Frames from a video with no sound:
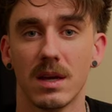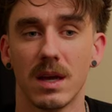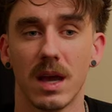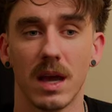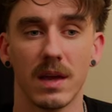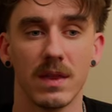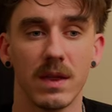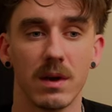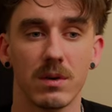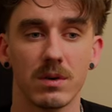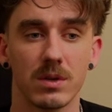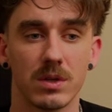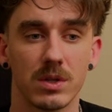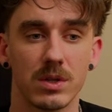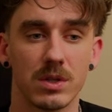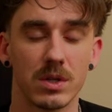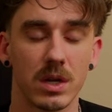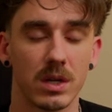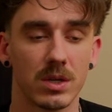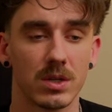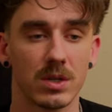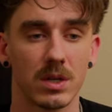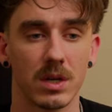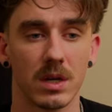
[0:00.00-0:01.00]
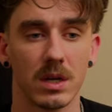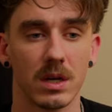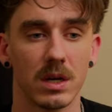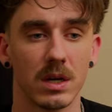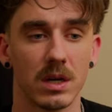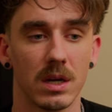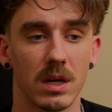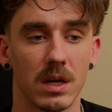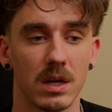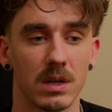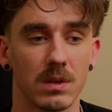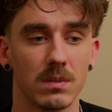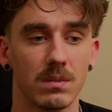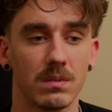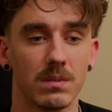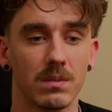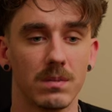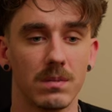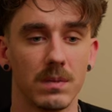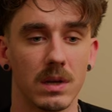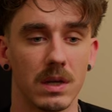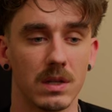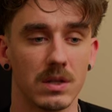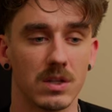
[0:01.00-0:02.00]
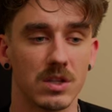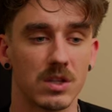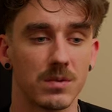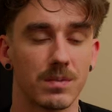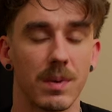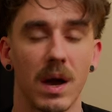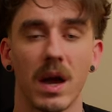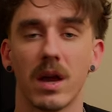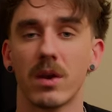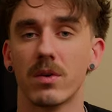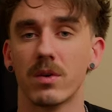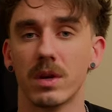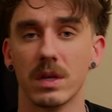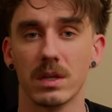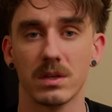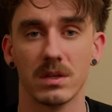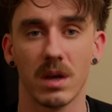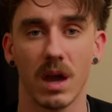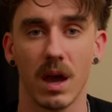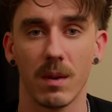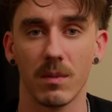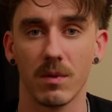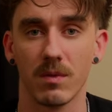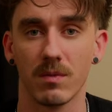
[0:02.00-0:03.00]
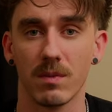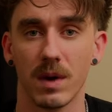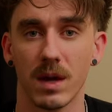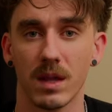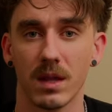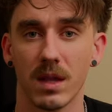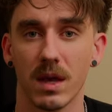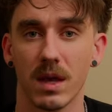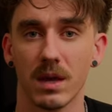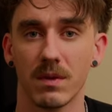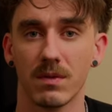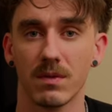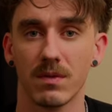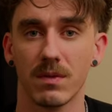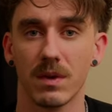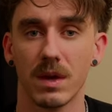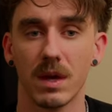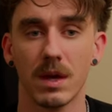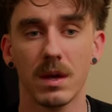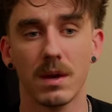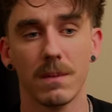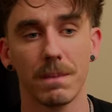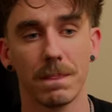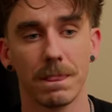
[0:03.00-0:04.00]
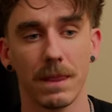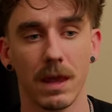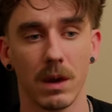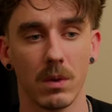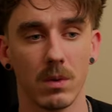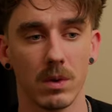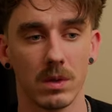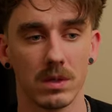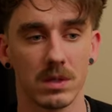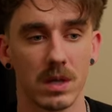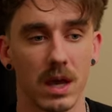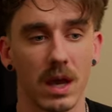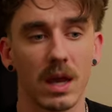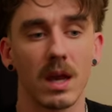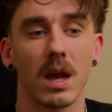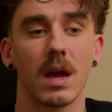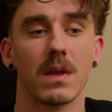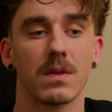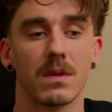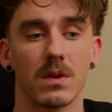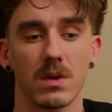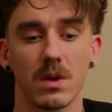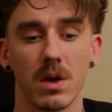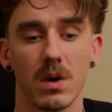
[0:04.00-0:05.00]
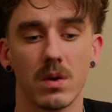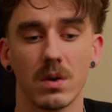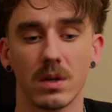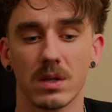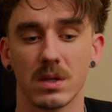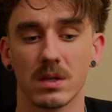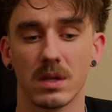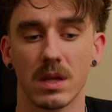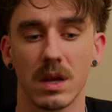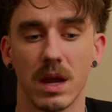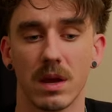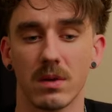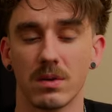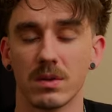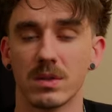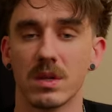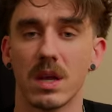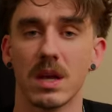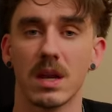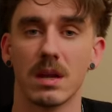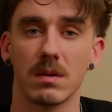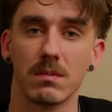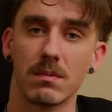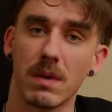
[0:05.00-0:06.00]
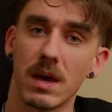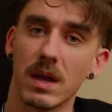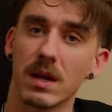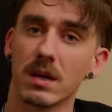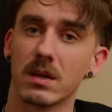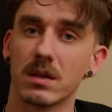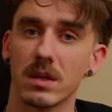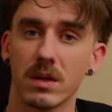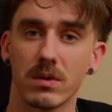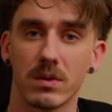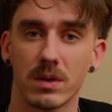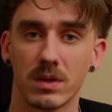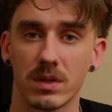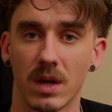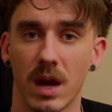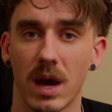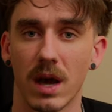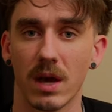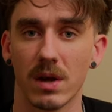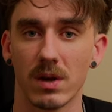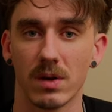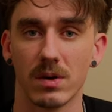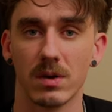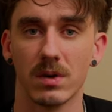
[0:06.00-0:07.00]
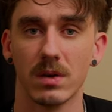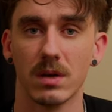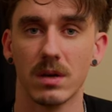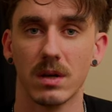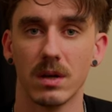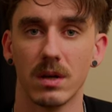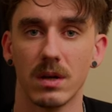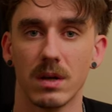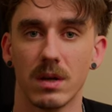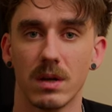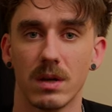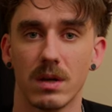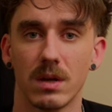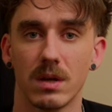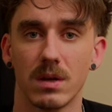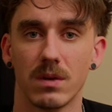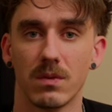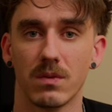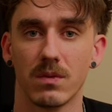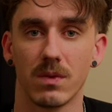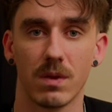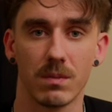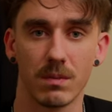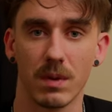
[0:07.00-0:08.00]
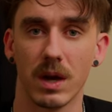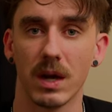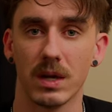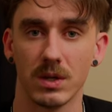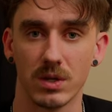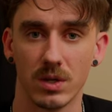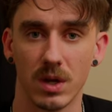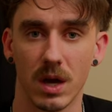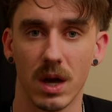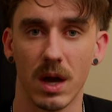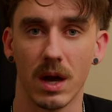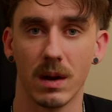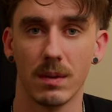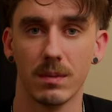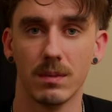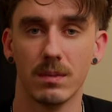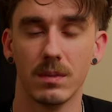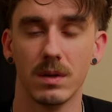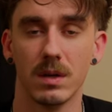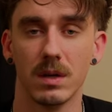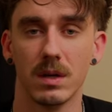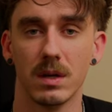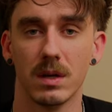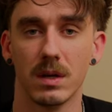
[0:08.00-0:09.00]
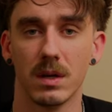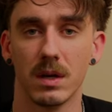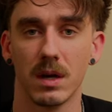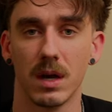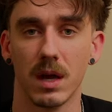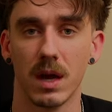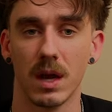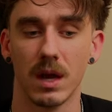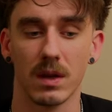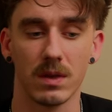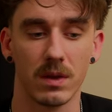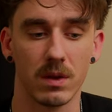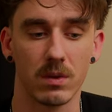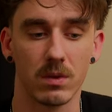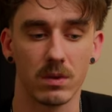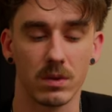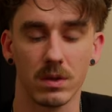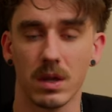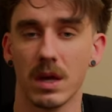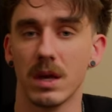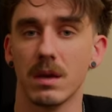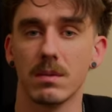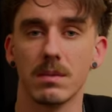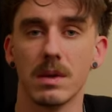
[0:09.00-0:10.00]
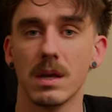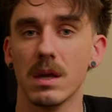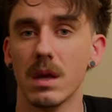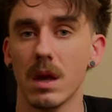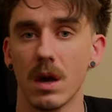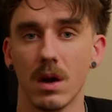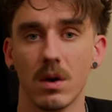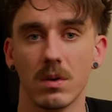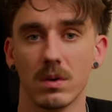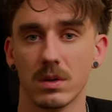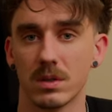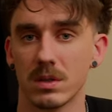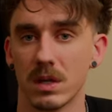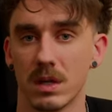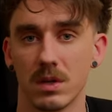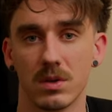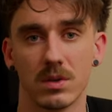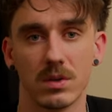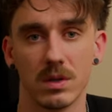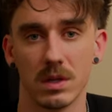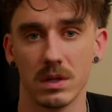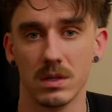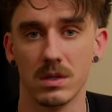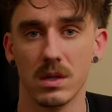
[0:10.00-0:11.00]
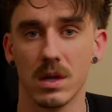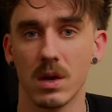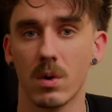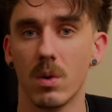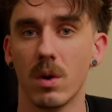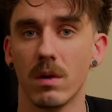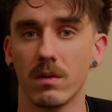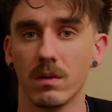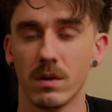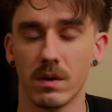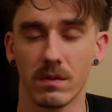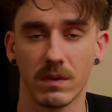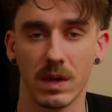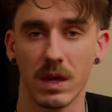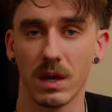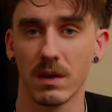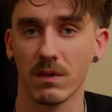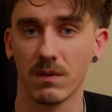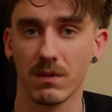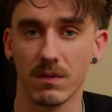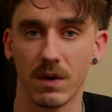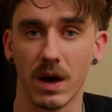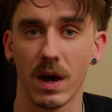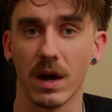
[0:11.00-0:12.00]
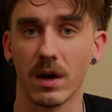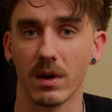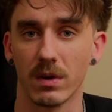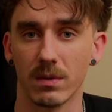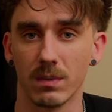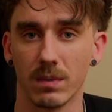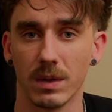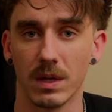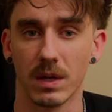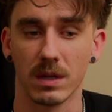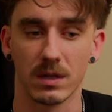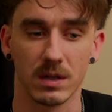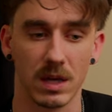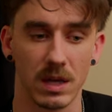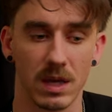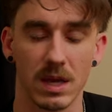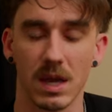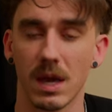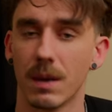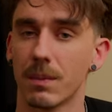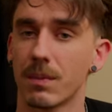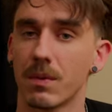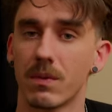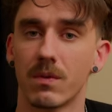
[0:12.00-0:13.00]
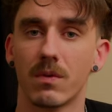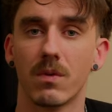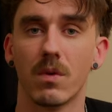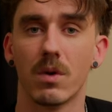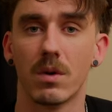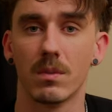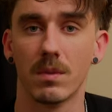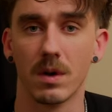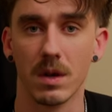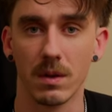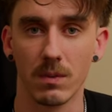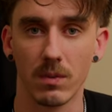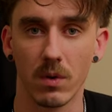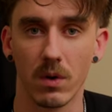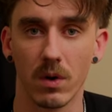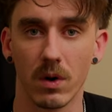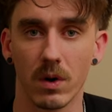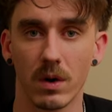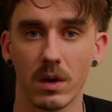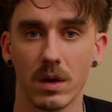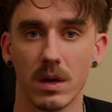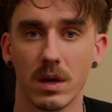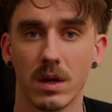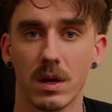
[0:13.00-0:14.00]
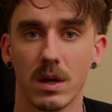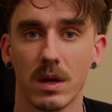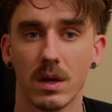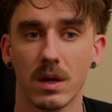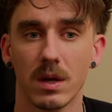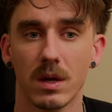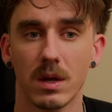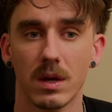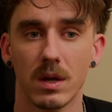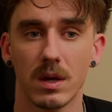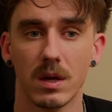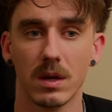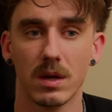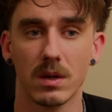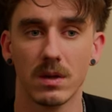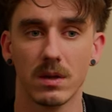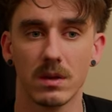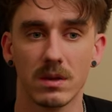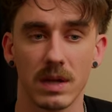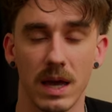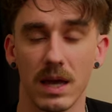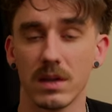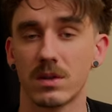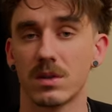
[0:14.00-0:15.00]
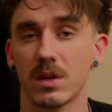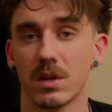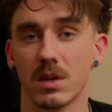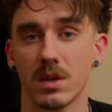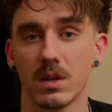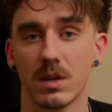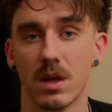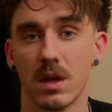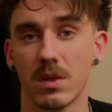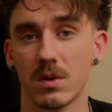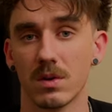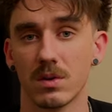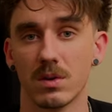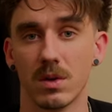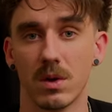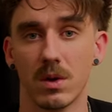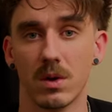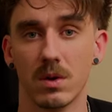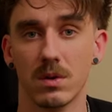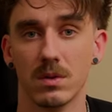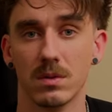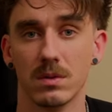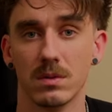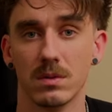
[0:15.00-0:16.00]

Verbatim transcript: And that was such a, a inspiring time of my life that once I got the notice that I was getting medically retired from my job, and they were letting me go, essentially, is the equivalent of getting fired because I can't perform anymore. That took another toll.